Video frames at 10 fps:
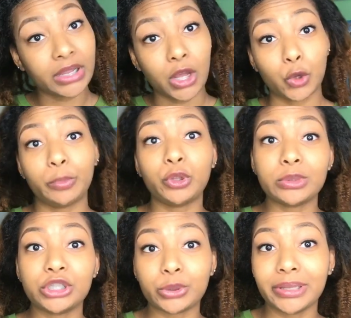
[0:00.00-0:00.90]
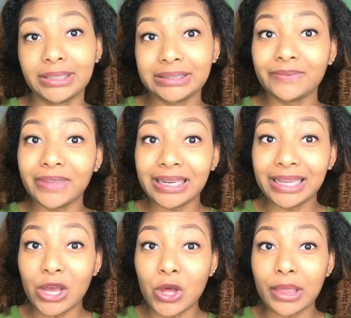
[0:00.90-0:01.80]
Hope you enjoy this
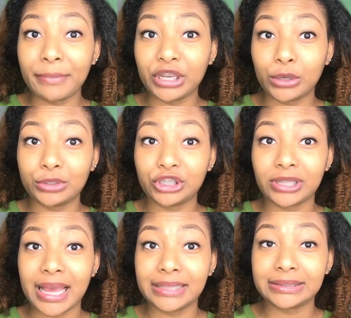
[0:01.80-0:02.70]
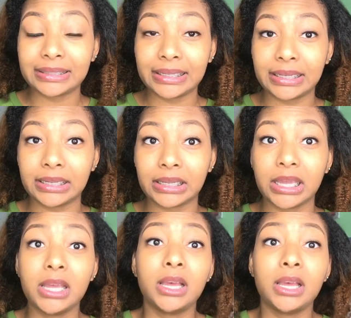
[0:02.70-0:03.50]
video. Let me know what you guys think.